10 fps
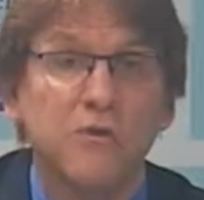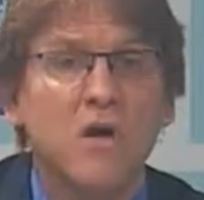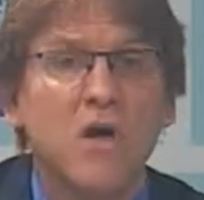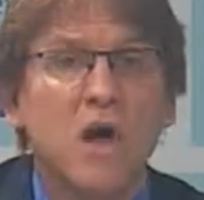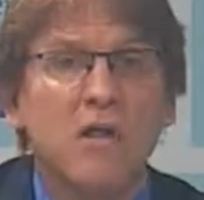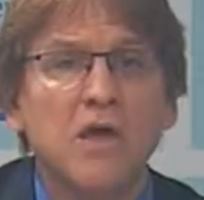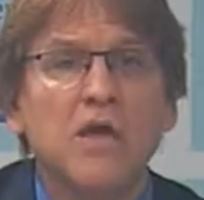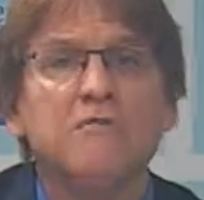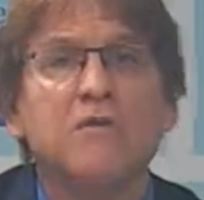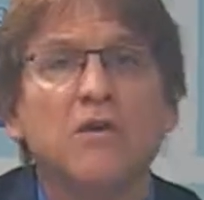So a
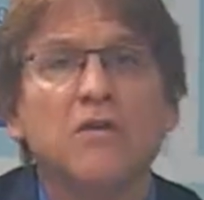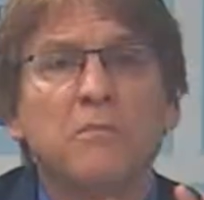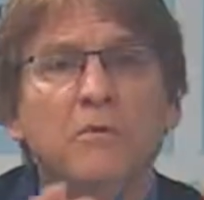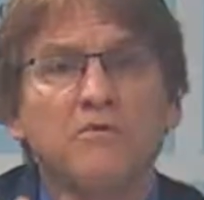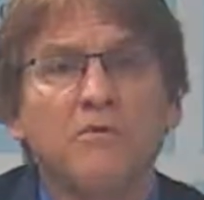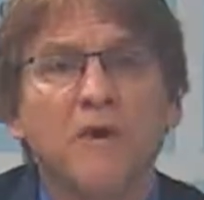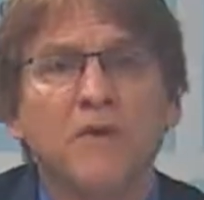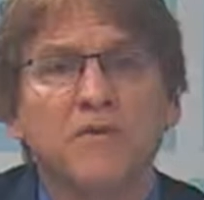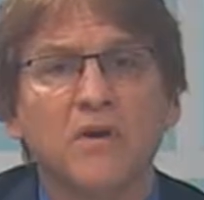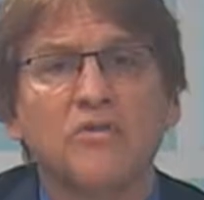lot of variables you
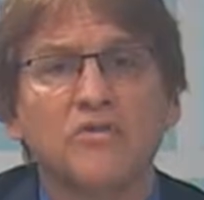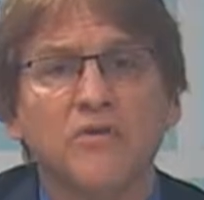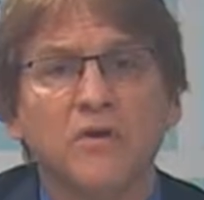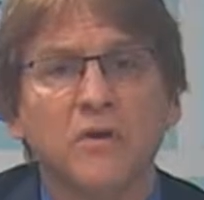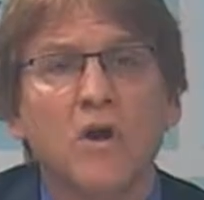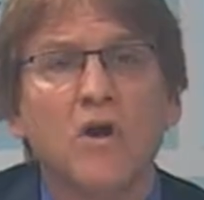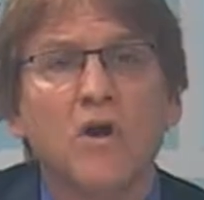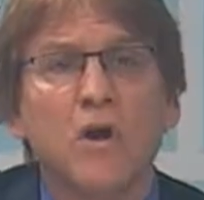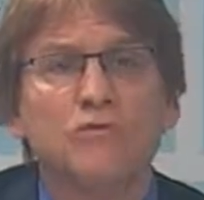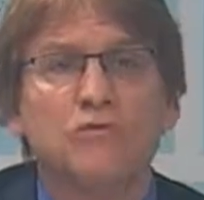have to consider.
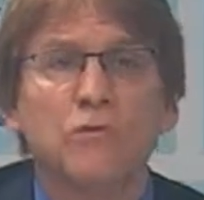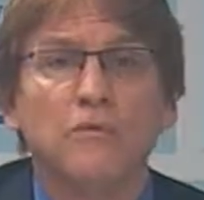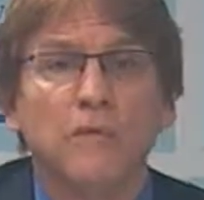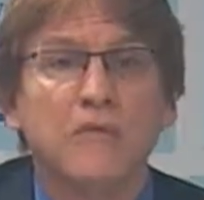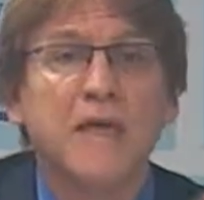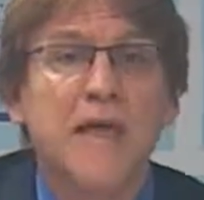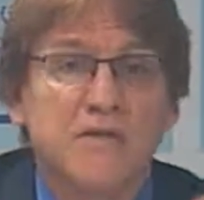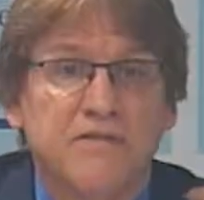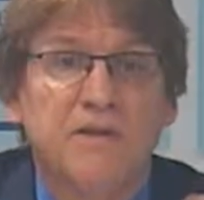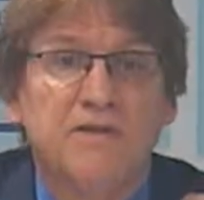Also the
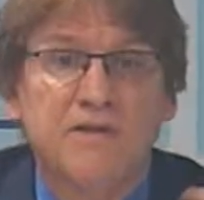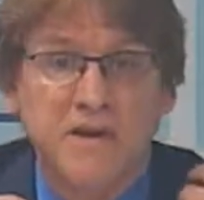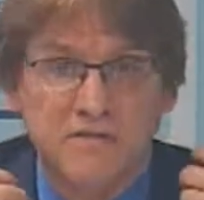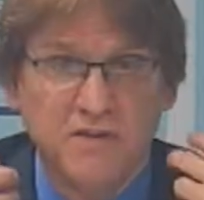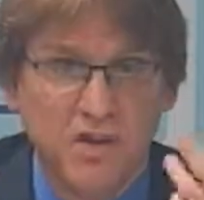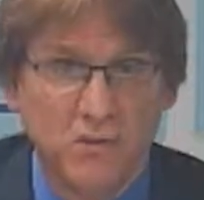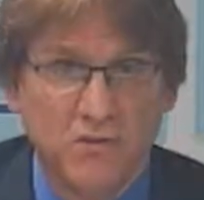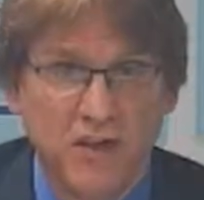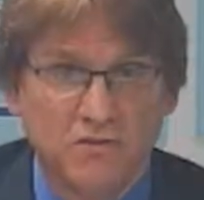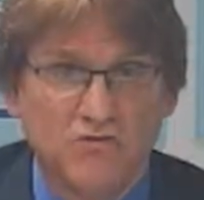length of any video
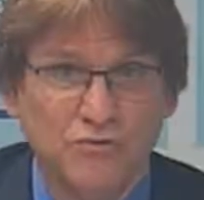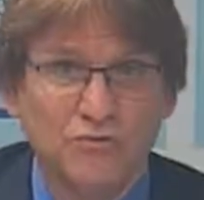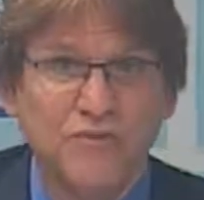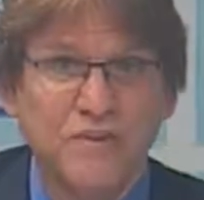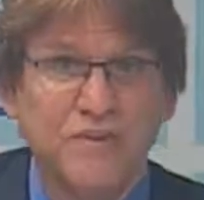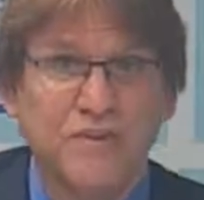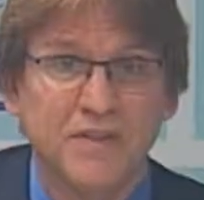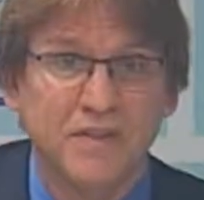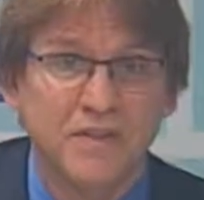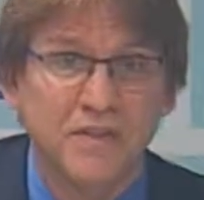lectures
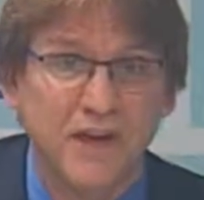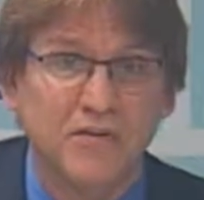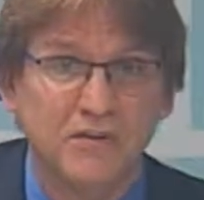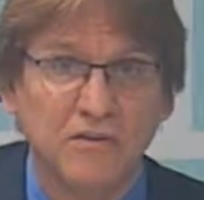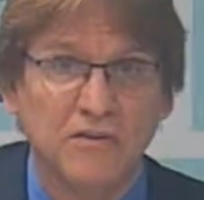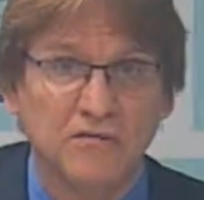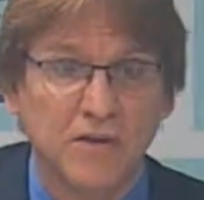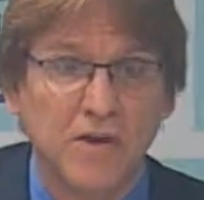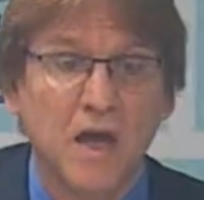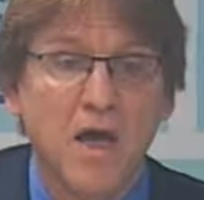in that
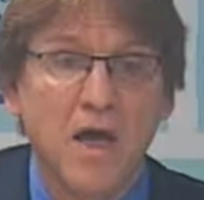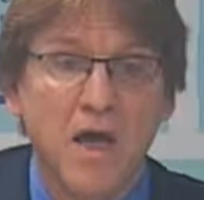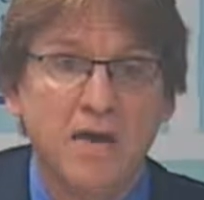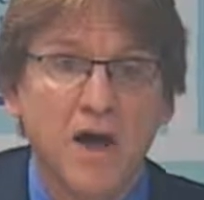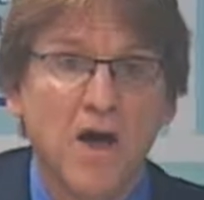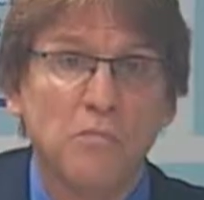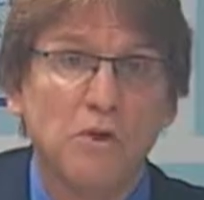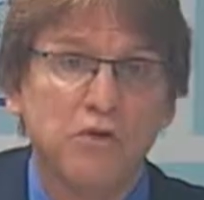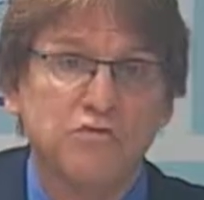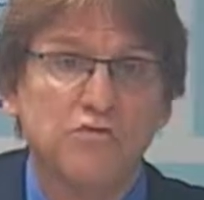delivery, and how
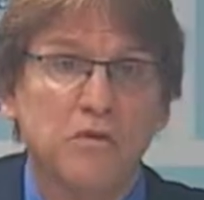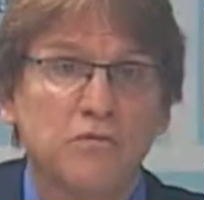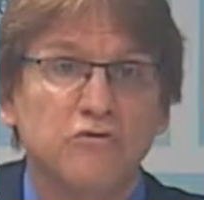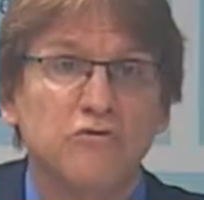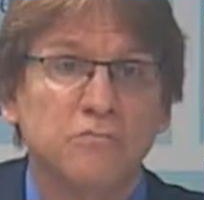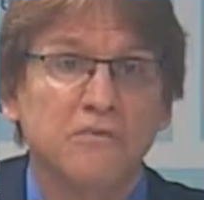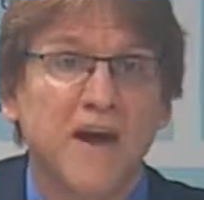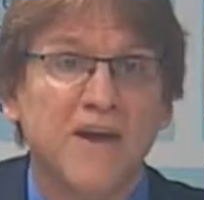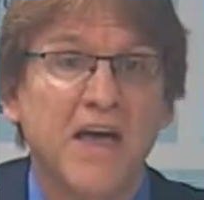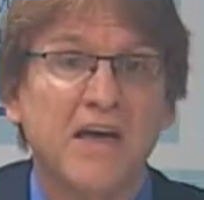much do you
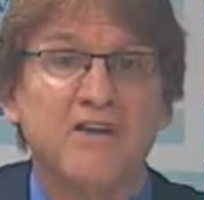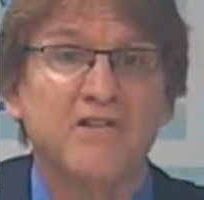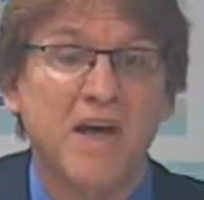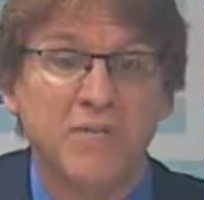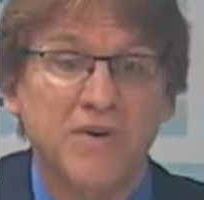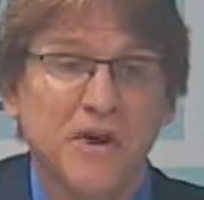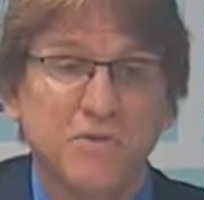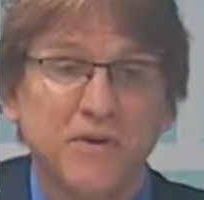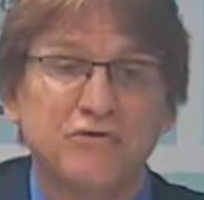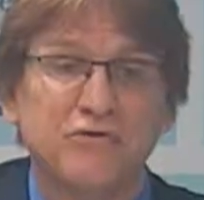provide ahead of time and how
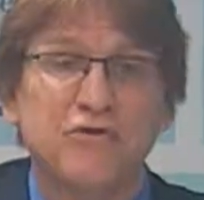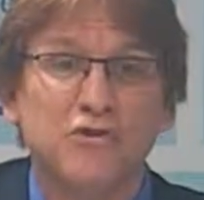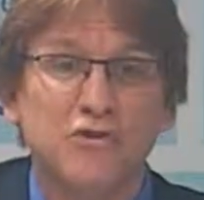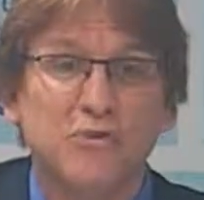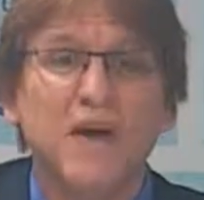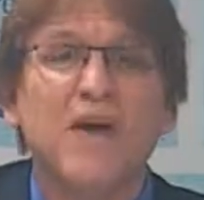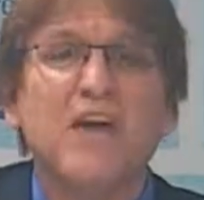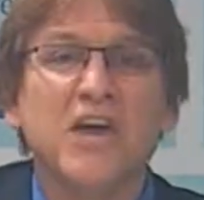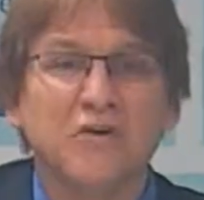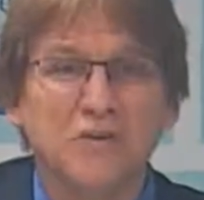much do you
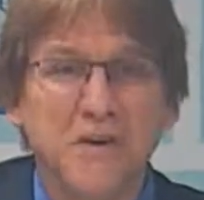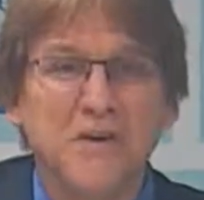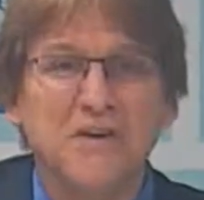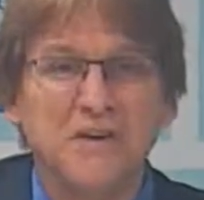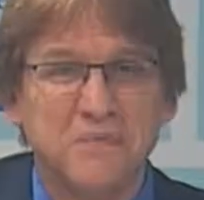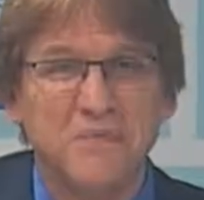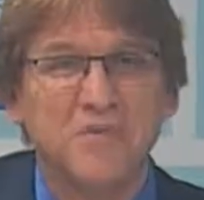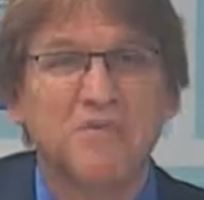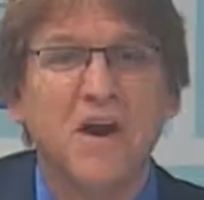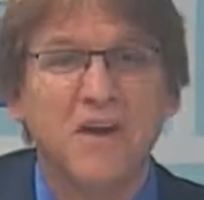incrementally
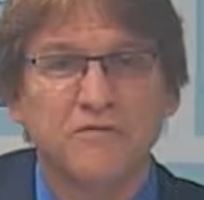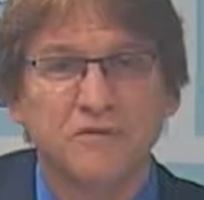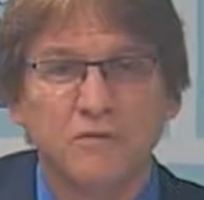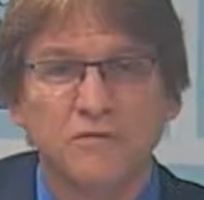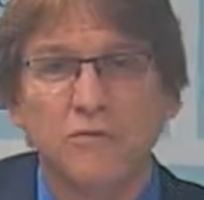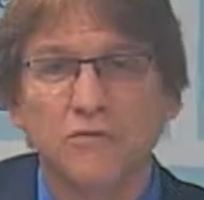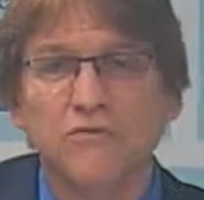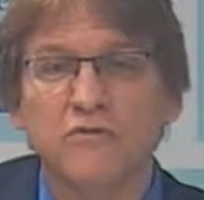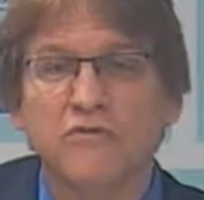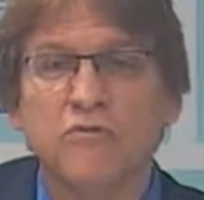provide for your
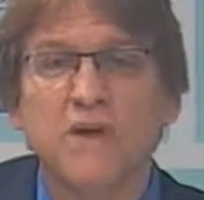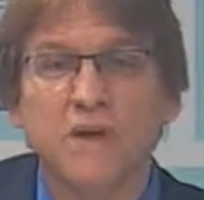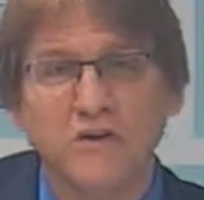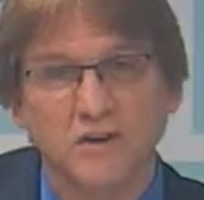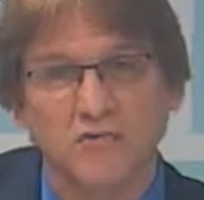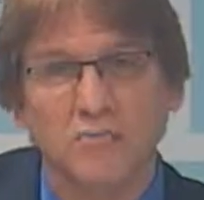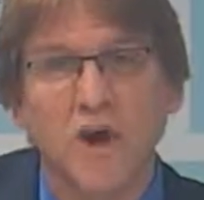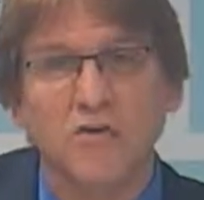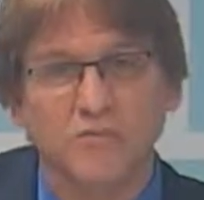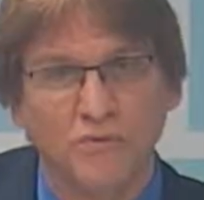students each week in each
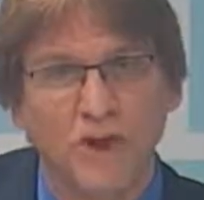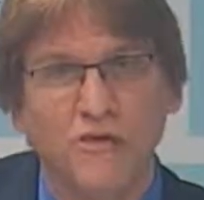module?